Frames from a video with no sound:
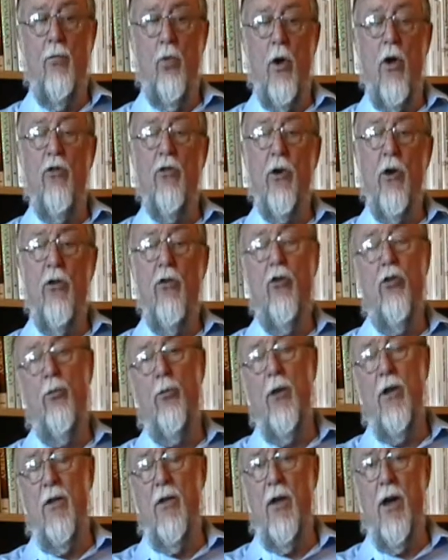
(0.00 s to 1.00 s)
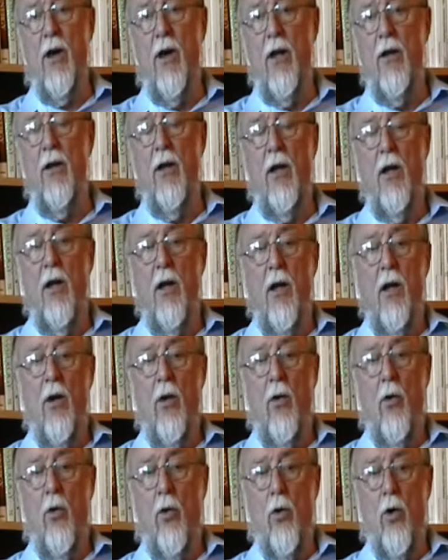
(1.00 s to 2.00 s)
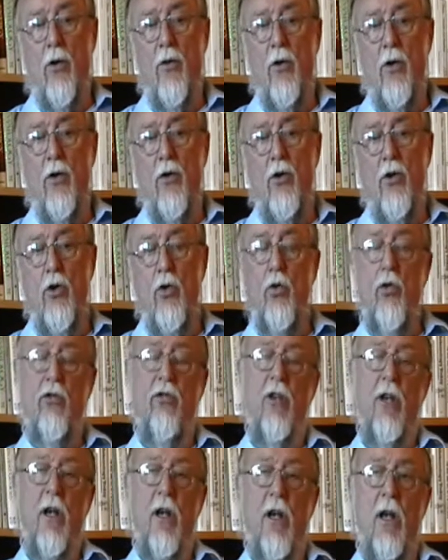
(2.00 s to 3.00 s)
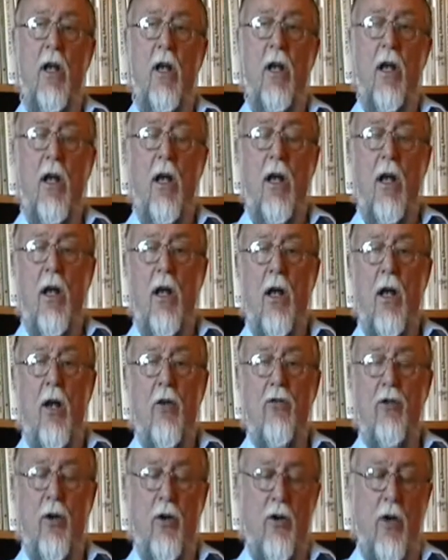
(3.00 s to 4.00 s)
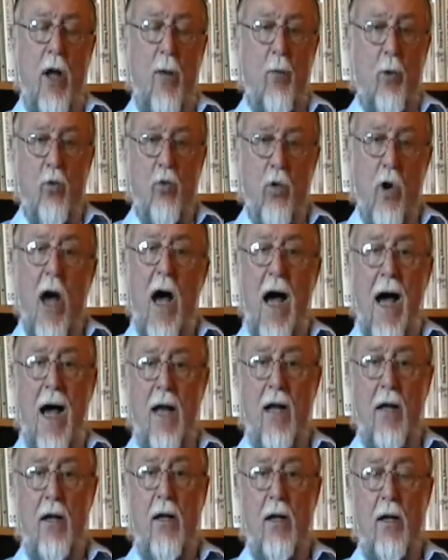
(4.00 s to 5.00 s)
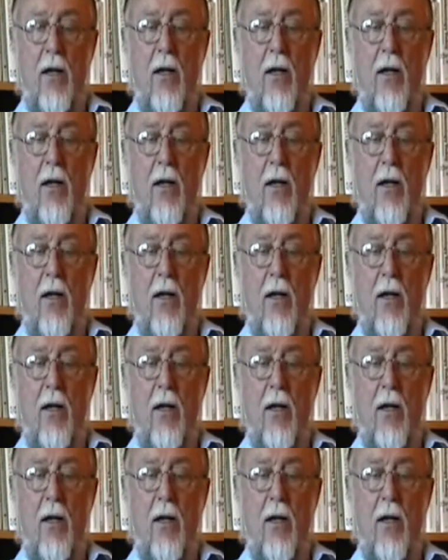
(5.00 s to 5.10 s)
Research has been done on using a certain type of rock,